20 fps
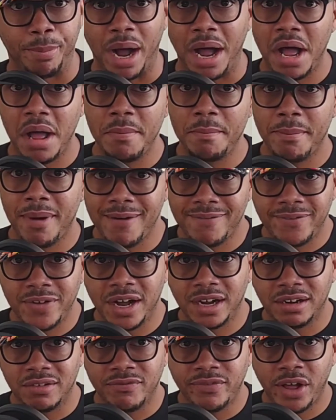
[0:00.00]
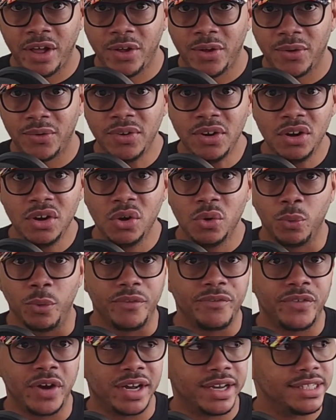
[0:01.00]
bomb my fucking phone
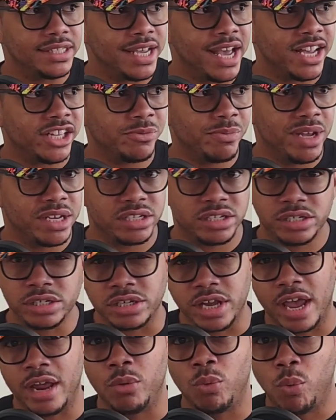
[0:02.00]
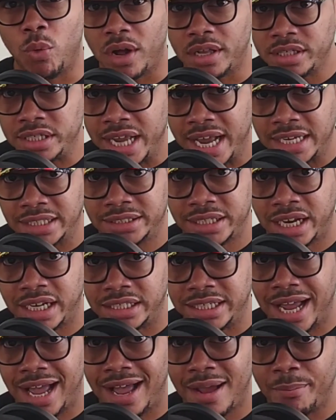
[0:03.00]
with fucking text messages and one text at a
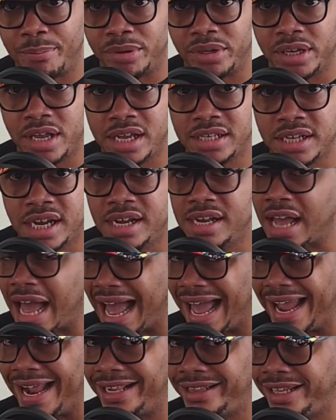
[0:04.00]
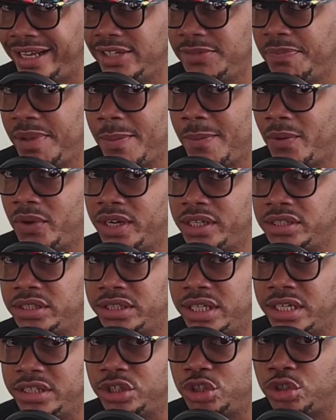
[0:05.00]
time, please. I hate these people that
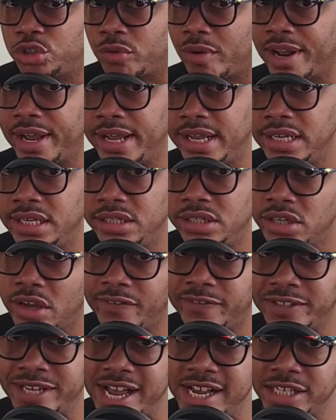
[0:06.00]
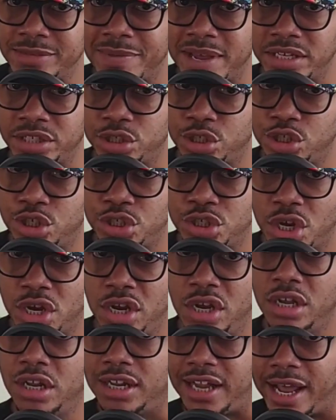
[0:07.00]
send strings of text messages,
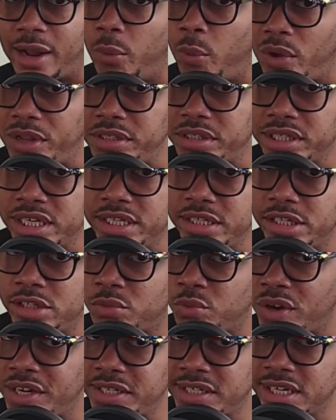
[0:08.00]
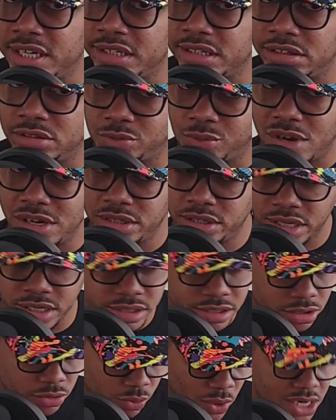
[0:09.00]
like one sentence.
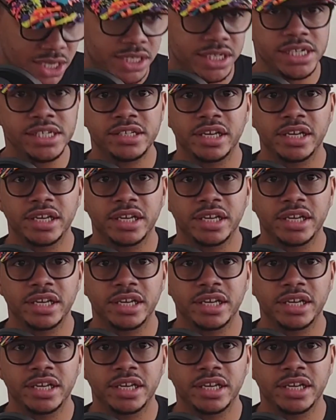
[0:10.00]
Bitch,